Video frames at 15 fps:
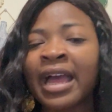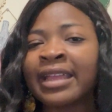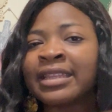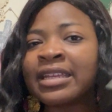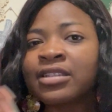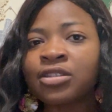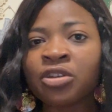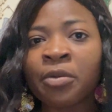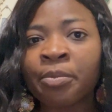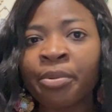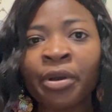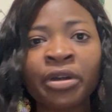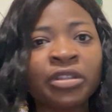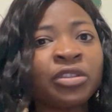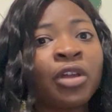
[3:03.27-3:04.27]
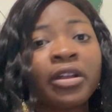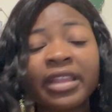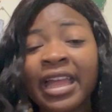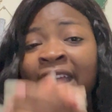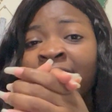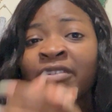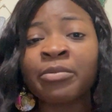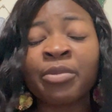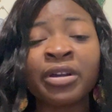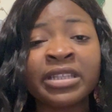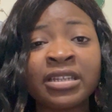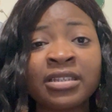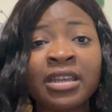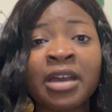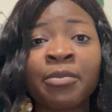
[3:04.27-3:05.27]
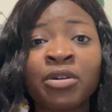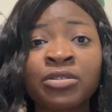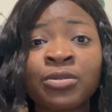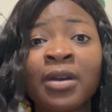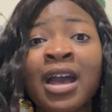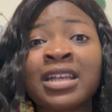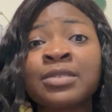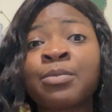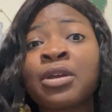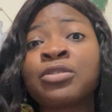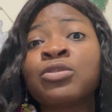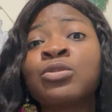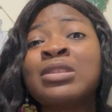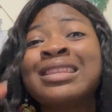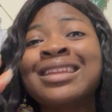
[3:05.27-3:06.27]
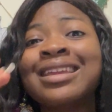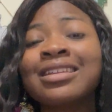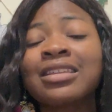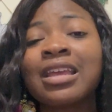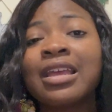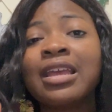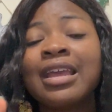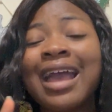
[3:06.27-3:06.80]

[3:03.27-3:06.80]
i need support not everybody is able to ask but you need